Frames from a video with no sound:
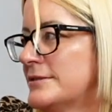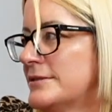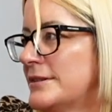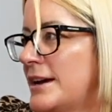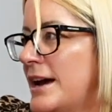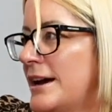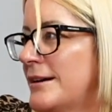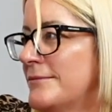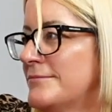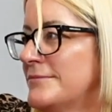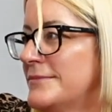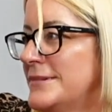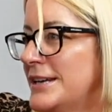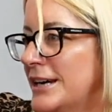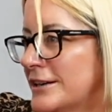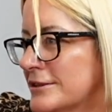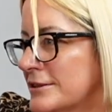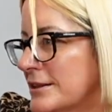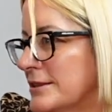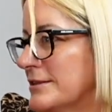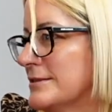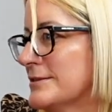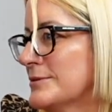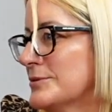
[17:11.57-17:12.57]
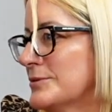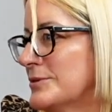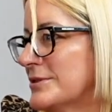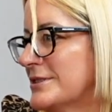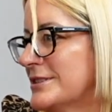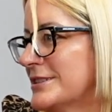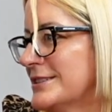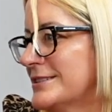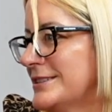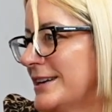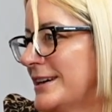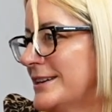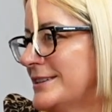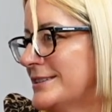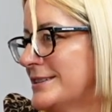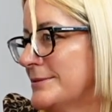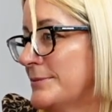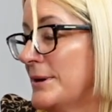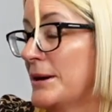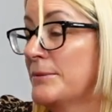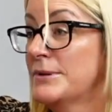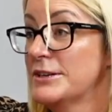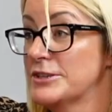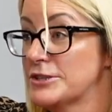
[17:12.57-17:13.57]
youngest daughter, said
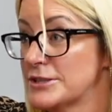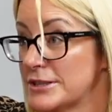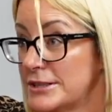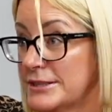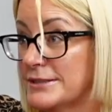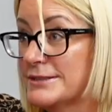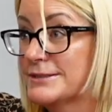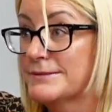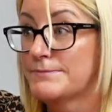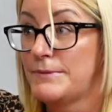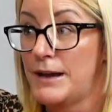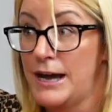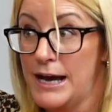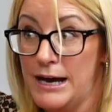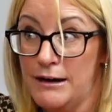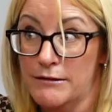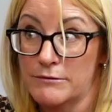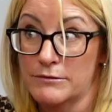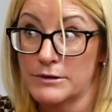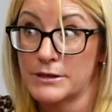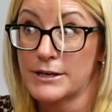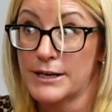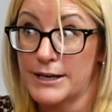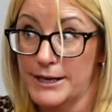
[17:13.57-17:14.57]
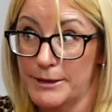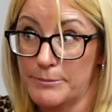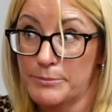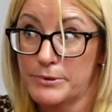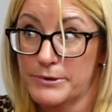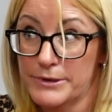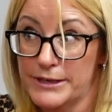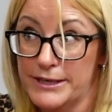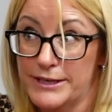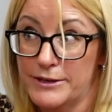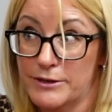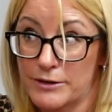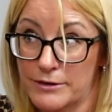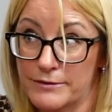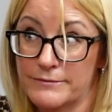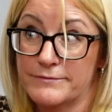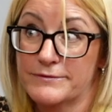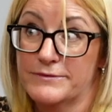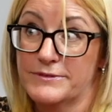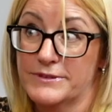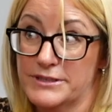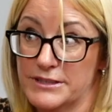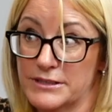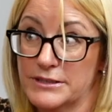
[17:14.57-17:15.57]
to me, I mean, she's outwardly a pretty
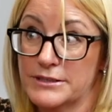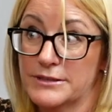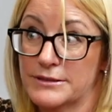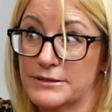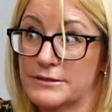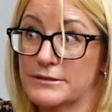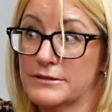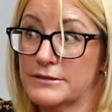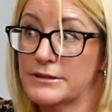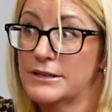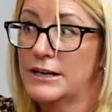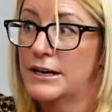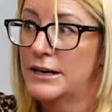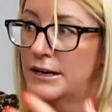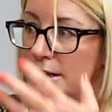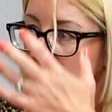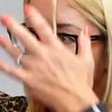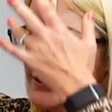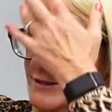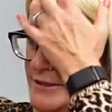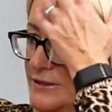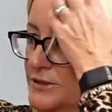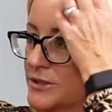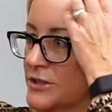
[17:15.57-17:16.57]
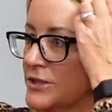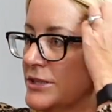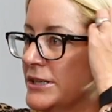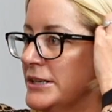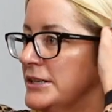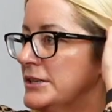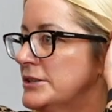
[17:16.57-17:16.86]
confident girl, isn't she?